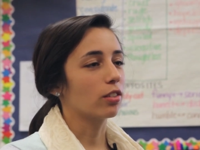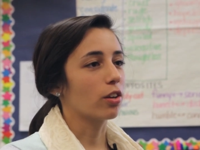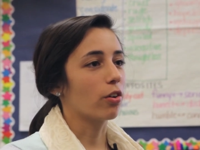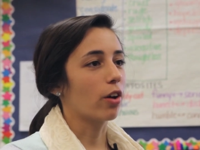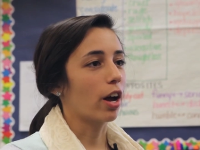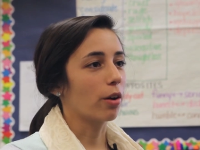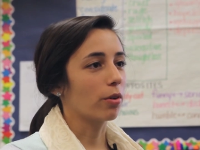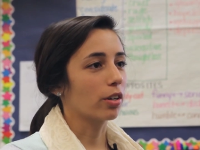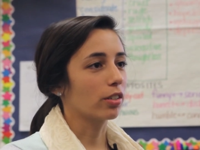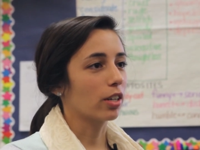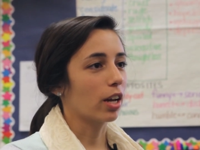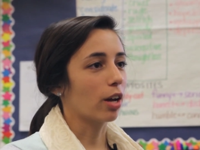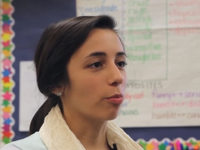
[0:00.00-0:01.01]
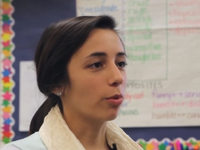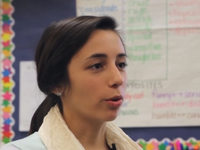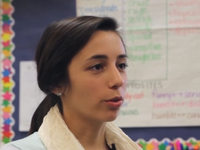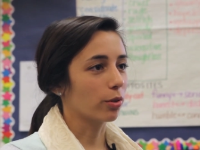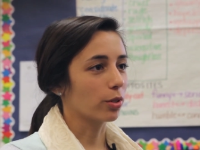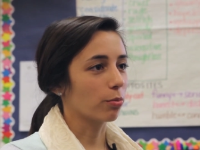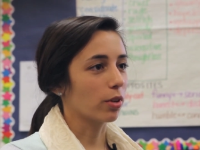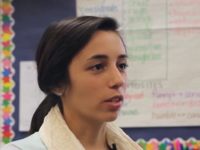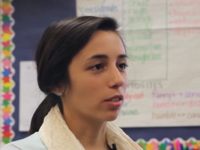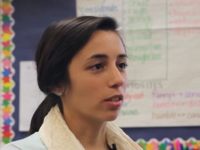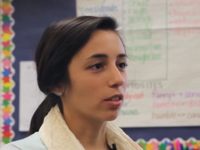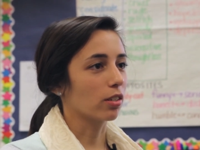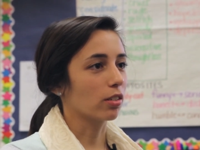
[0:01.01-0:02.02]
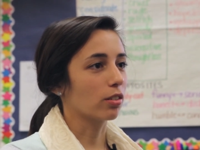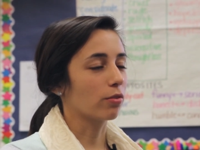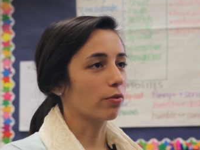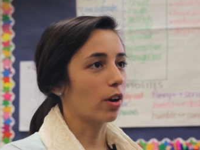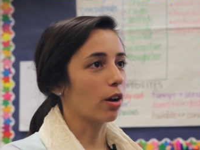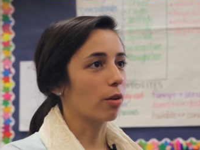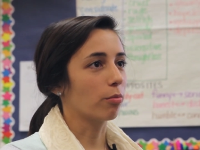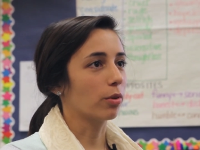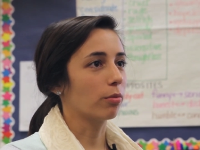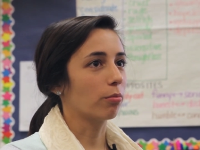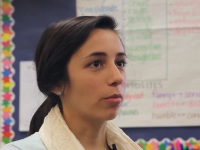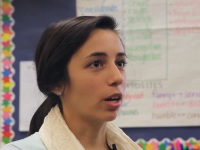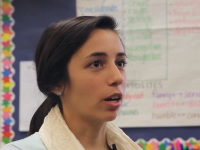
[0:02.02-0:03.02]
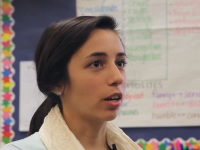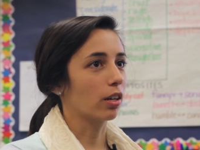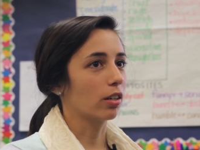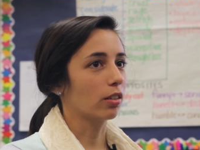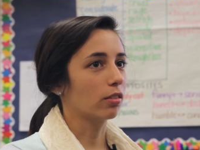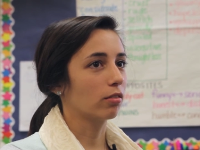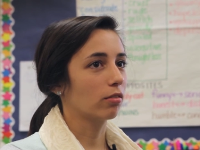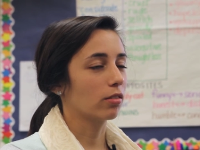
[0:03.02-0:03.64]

So I worked at both those places from my